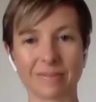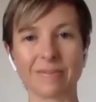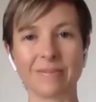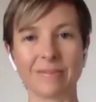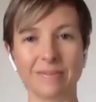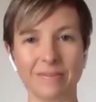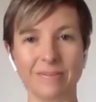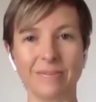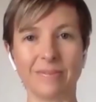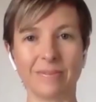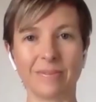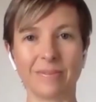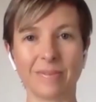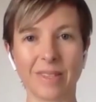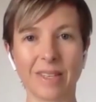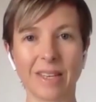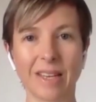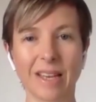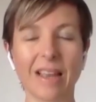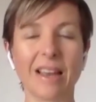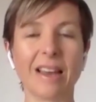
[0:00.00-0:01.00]
Mm.
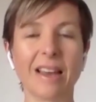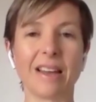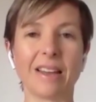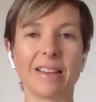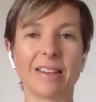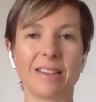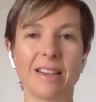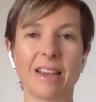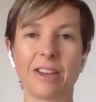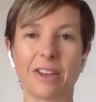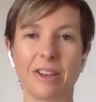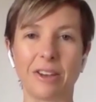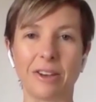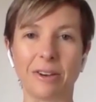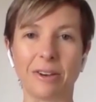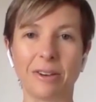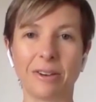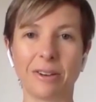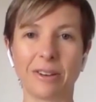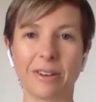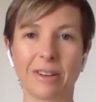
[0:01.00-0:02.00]
Thank
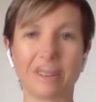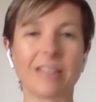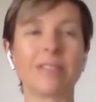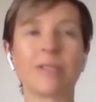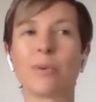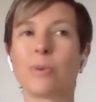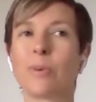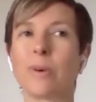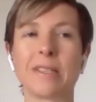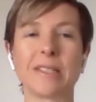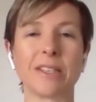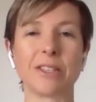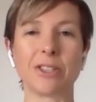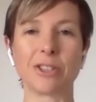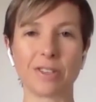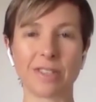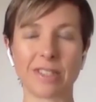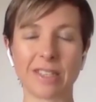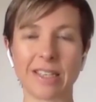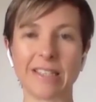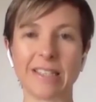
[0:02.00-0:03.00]
you. It's always
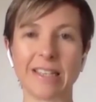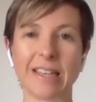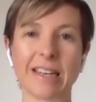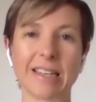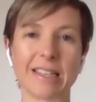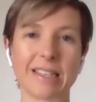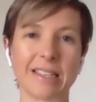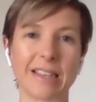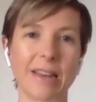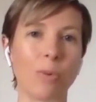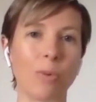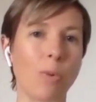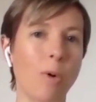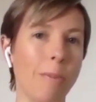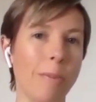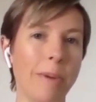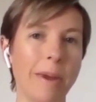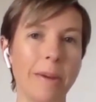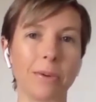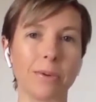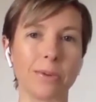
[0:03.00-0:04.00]
interesting to understand
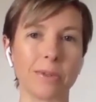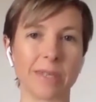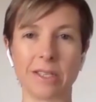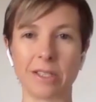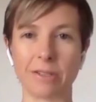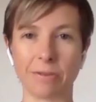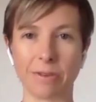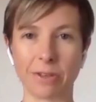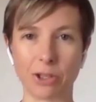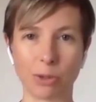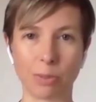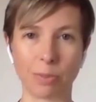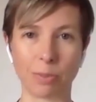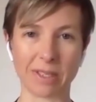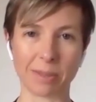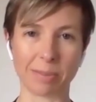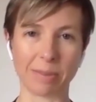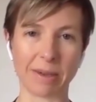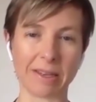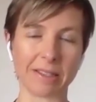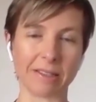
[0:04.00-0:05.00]
what people's individual
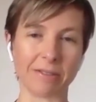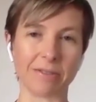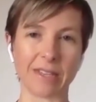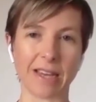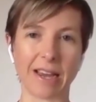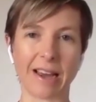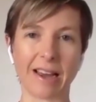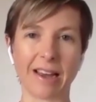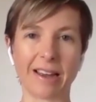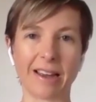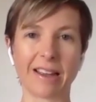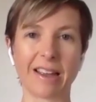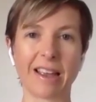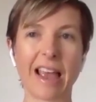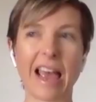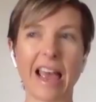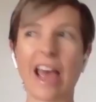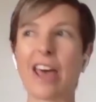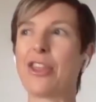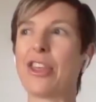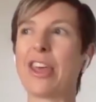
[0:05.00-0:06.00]
perspectives are.
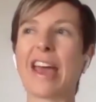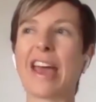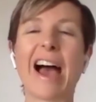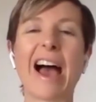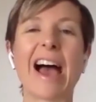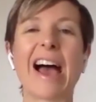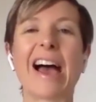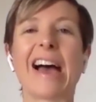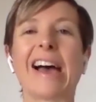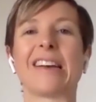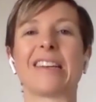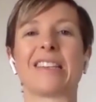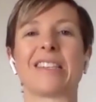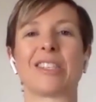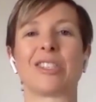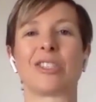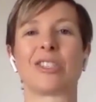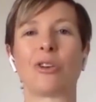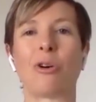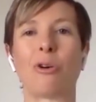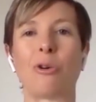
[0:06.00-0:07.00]
There are
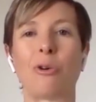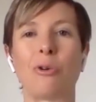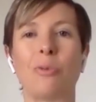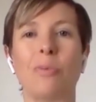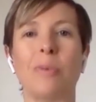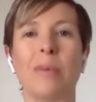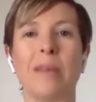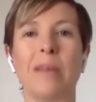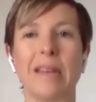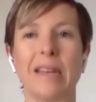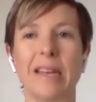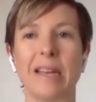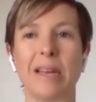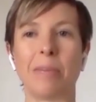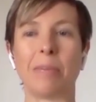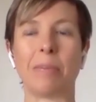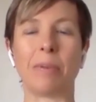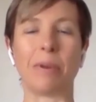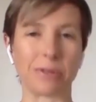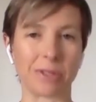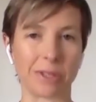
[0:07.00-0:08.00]
so many
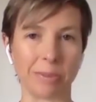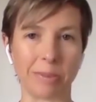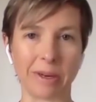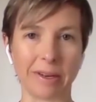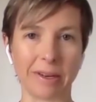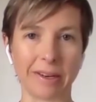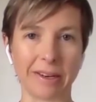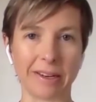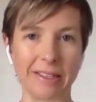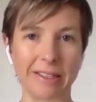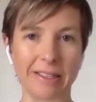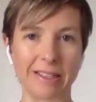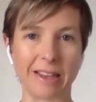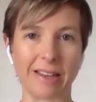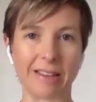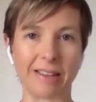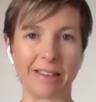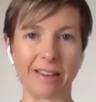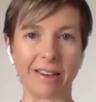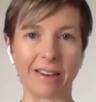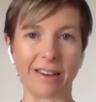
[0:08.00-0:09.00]
possibilities,
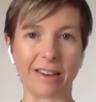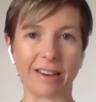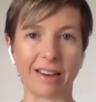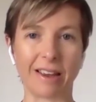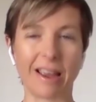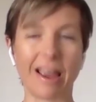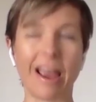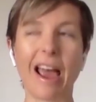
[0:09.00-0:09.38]
aren't there?